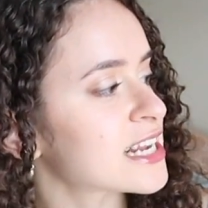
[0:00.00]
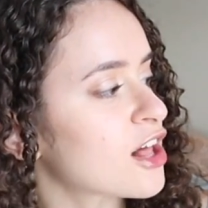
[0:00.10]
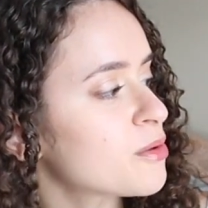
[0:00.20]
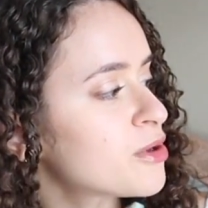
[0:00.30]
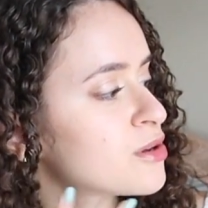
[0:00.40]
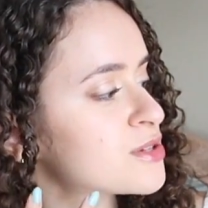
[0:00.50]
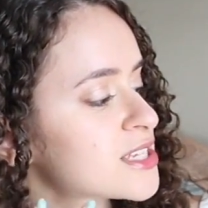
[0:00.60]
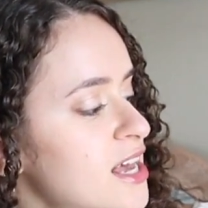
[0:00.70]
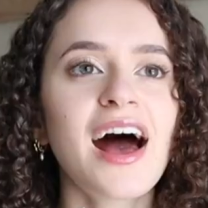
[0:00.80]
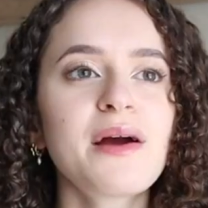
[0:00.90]
and elbows.
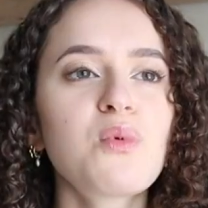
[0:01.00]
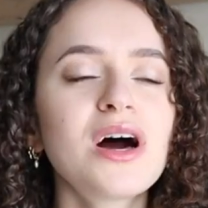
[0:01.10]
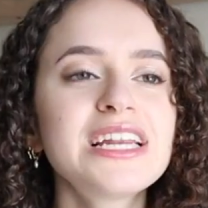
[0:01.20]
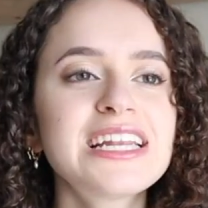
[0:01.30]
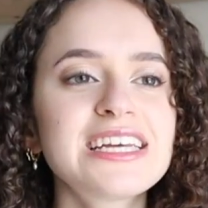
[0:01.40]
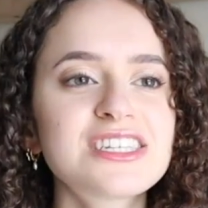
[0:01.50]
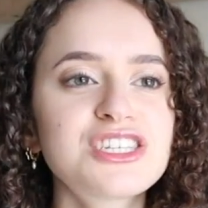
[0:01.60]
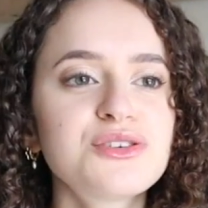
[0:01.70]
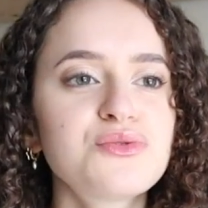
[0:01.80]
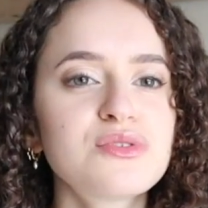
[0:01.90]
I wanted it
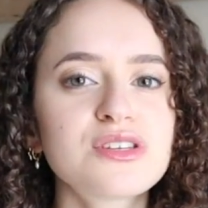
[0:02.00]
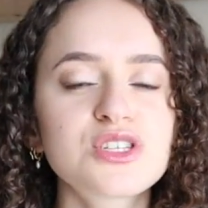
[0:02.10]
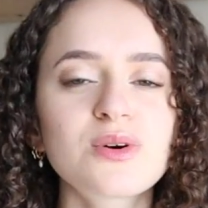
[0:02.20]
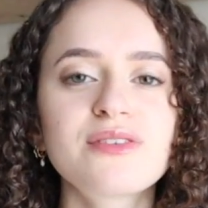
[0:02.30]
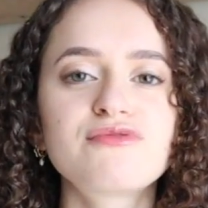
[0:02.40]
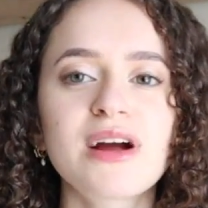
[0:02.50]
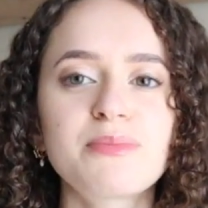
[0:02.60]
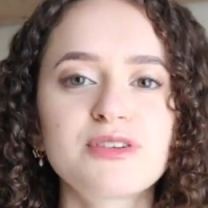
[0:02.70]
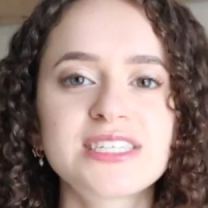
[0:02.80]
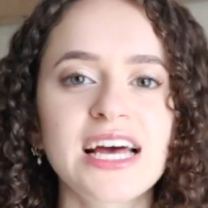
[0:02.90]
to sort of
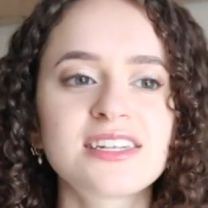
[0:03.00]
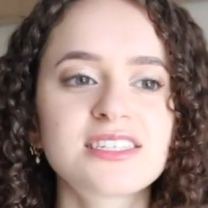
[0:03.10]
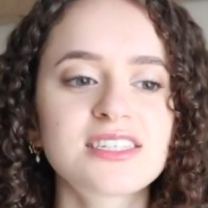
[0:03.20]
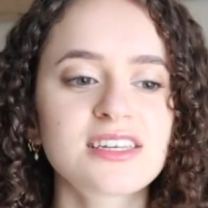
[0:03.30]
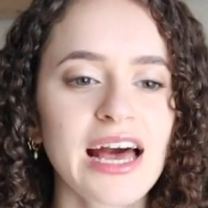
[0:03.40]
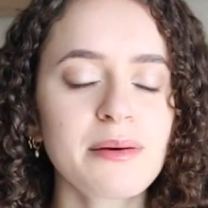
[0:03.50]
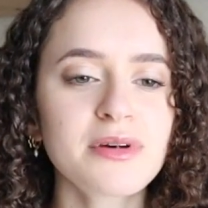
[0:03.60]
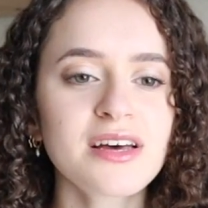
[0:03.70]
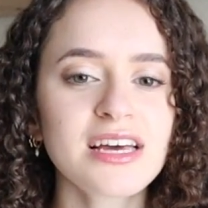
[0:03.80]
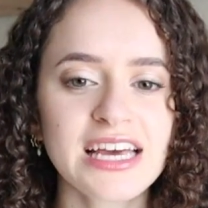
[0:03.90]
represent
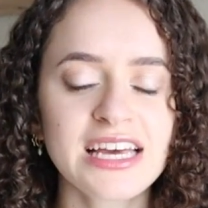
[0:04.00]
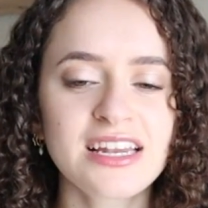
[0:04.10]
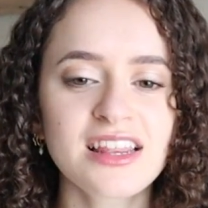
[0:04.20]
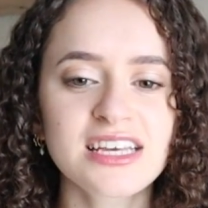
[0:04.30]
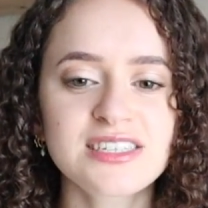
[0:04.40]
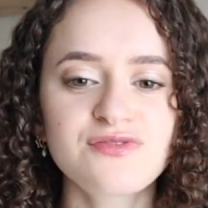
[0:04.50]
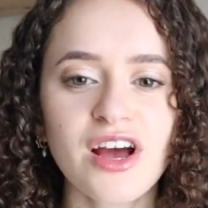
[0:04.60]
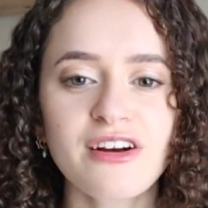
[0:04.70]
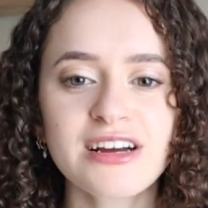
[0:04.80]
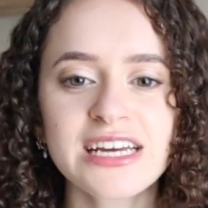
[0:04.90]
Emma in this
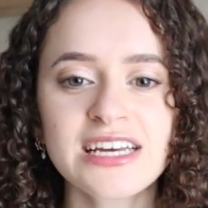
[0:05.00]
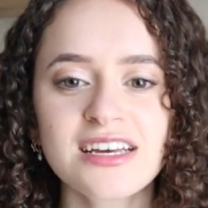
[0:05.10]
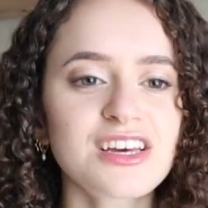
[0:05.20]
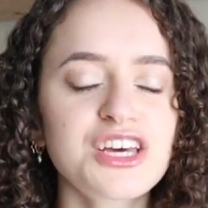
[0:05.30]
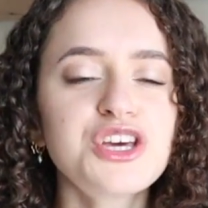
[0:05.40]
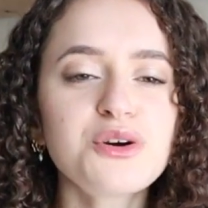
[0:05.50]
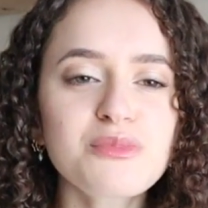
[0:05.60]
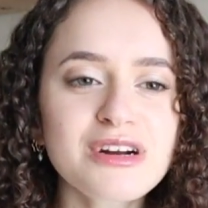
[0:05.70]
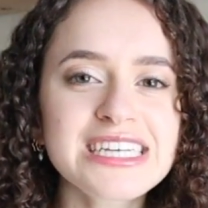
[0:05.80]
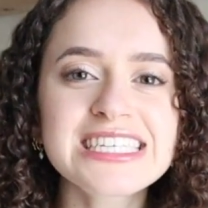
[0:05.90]
very
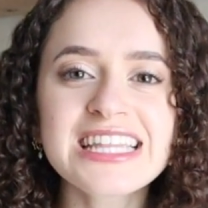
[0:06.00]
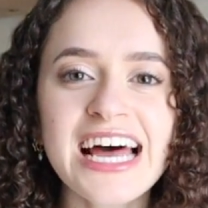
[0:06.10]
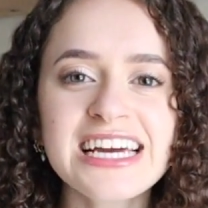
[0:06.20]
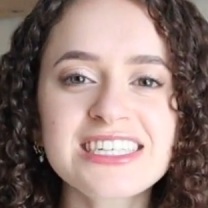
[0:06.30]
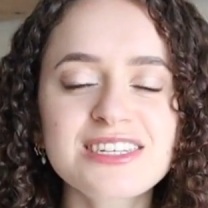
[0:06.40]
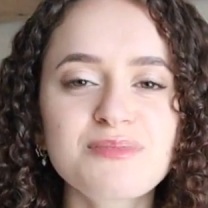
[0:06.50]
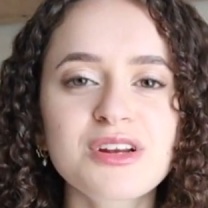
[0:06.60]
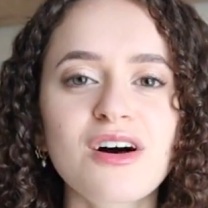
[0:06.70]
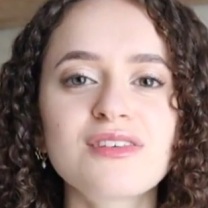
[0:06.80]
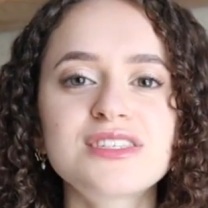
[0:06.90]
humorous light,
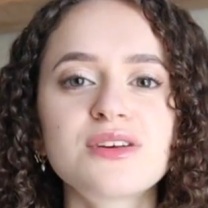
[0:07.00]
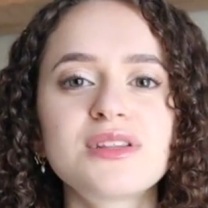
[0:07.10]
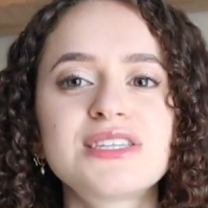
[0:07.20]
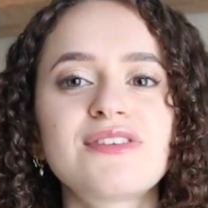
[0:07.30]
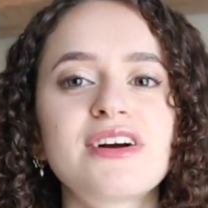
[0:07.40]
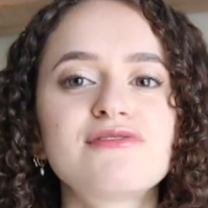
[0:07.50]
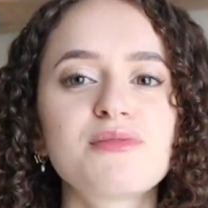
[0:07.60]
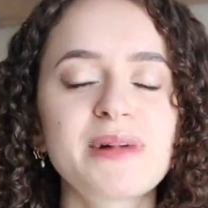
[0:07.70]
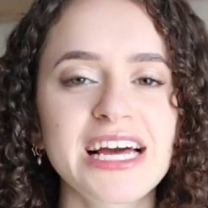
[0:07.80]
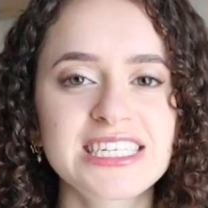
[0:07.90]
but also this very
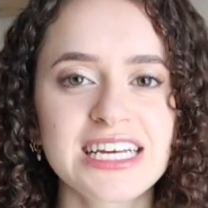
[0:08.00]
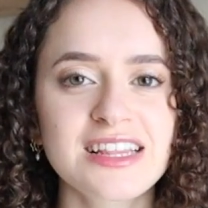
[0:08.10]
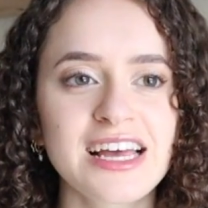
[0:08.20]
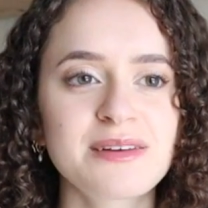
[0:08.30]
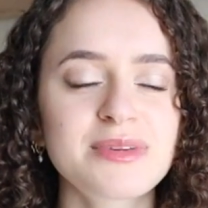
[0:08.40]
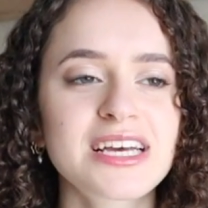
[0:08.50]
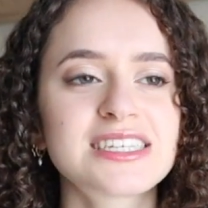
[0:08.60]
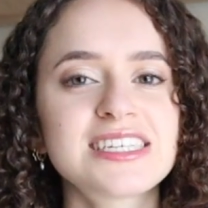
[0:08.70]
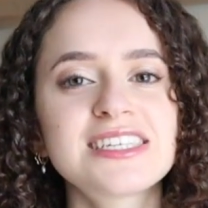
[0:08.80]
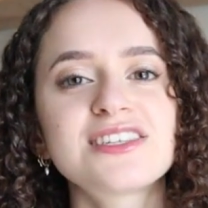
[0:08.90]
romantic light,
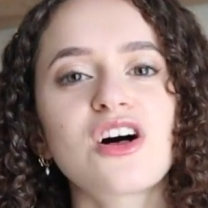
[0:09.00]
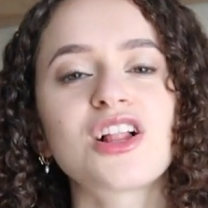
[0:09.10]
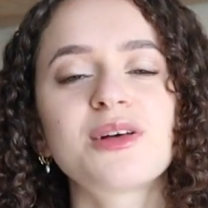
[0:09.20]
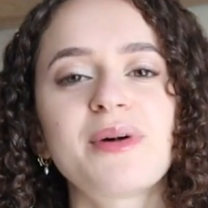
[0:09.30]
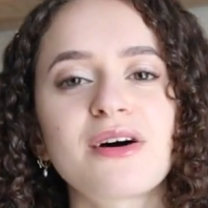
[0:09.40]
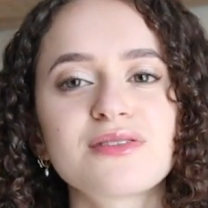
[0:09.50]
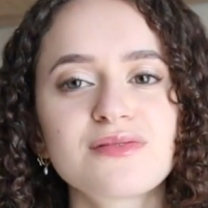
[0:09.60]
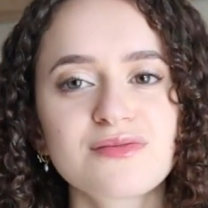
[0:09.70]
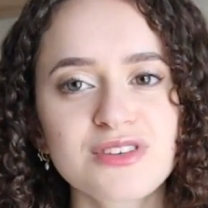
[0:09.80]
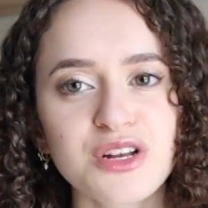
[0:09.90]
because this is all about,
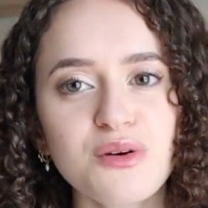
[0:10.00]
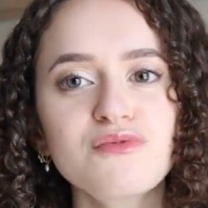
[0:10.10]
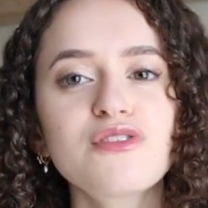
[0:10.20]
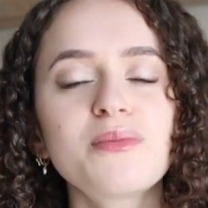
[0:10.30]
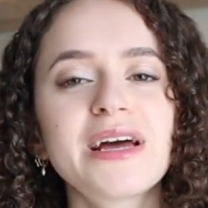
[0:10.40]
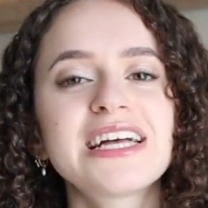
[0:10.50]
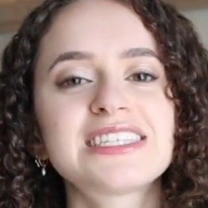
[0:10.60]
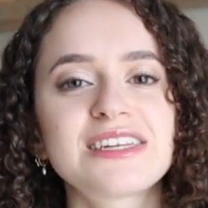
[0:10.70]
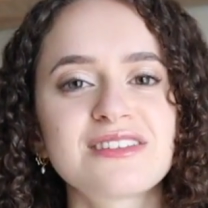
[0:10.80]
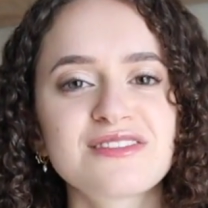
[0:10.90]
you know,
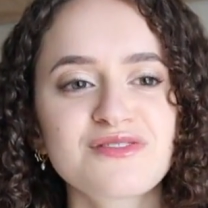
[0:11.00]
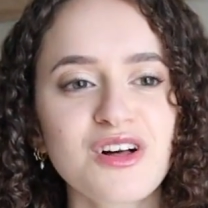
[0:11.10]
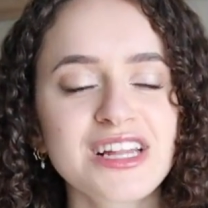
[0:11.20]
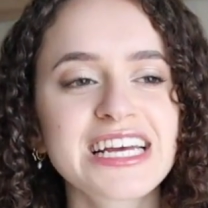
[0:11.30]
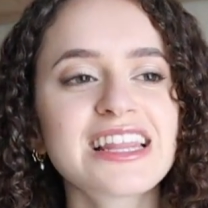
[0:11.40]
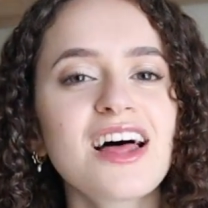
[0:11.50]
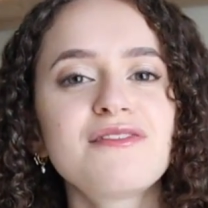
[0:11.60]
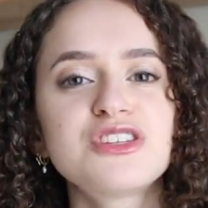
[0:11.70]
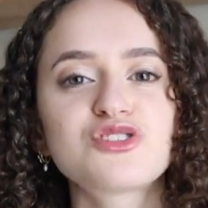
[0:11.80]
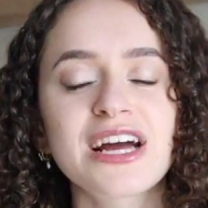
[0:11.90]
romance and falling in
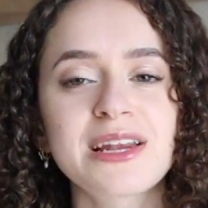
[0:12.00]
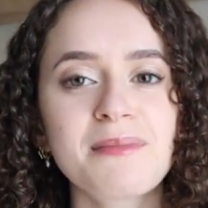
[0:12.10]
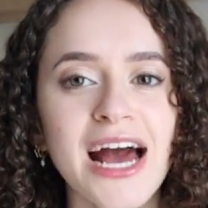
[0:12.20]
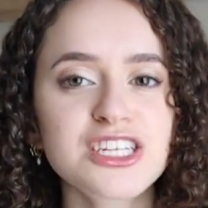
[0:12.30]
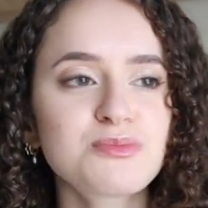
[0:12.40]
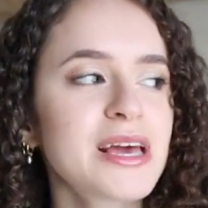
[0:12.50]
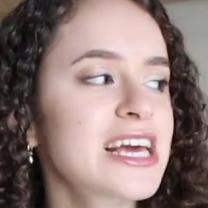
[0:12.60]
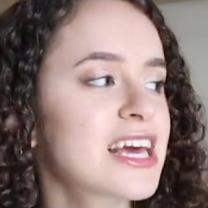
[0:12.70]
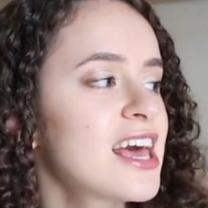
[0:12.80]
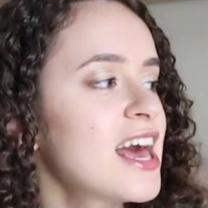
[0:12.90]
love and trying to
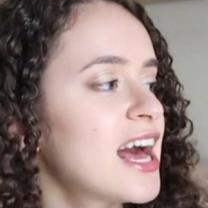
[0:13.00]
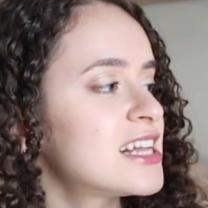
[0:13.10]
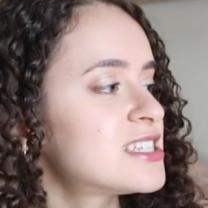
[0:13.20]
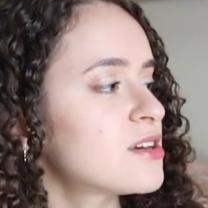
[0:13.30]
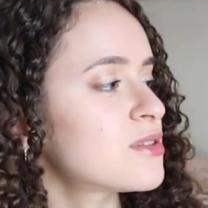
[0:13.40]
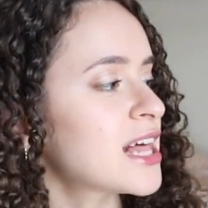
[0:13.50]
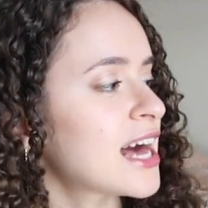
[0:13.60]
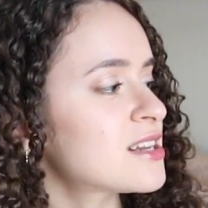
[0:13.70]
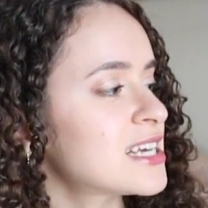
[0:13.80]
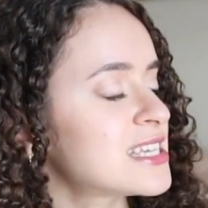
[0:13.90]
matchmake, and so
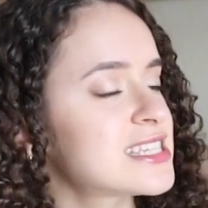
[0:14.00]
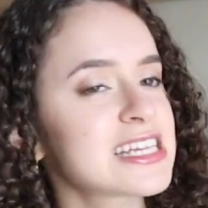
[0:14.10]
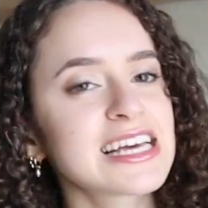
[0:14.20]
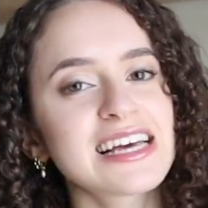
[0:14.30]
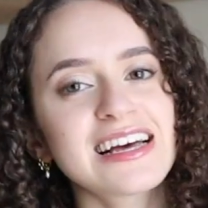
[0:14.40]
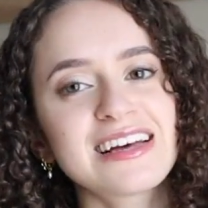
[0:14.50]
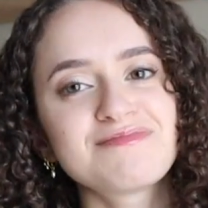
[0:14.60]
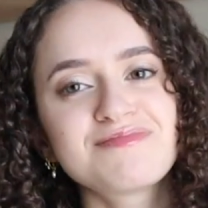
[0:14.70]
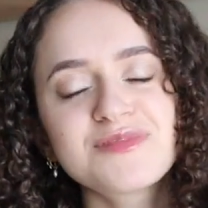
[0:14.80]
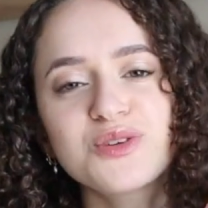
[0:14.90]
that is the
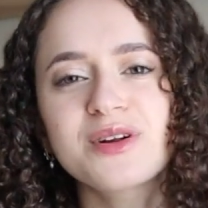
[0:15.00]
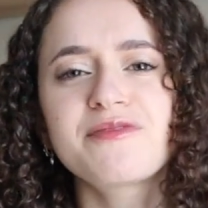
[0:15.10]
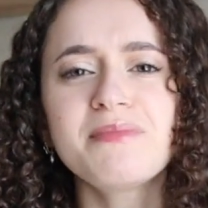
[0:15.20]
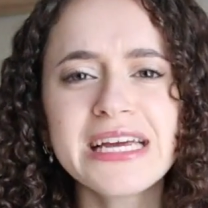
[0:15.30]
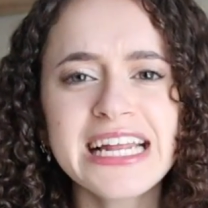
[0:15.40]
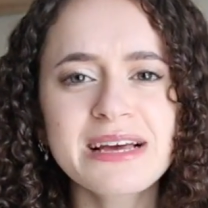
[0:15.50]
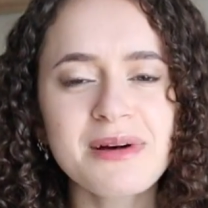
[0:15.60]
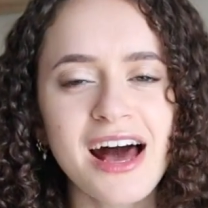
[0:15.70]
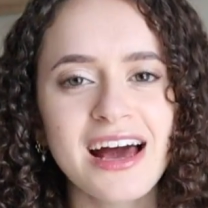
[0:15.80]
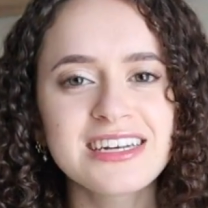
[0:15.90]
sort of meaning
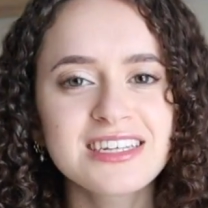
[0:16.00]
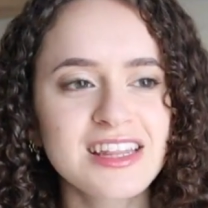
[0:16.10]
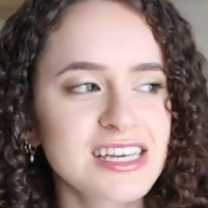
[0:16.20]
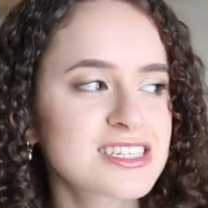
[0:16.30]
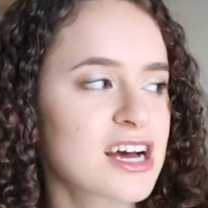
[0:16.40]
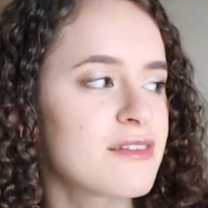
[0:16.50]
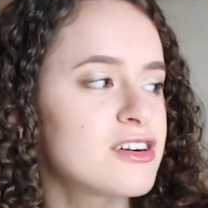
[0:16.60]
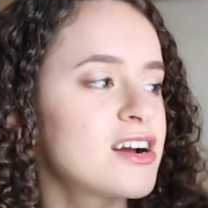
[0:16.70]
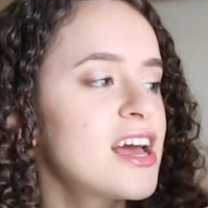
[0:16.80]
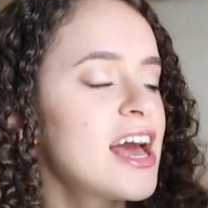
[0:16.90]
behind this
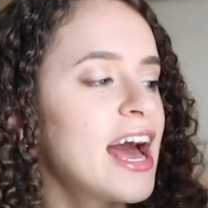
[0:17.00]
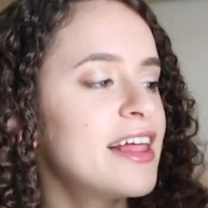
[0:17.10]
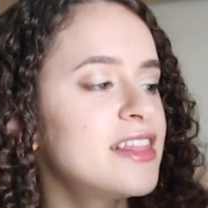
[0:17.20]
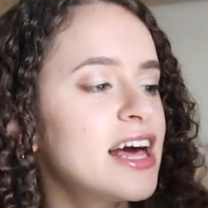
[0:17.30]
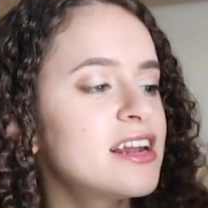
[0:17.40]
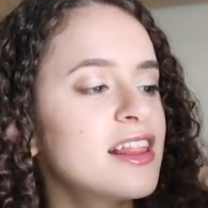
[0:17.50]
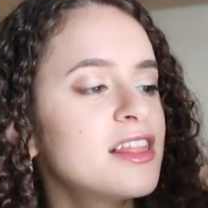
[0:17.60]
cover. And then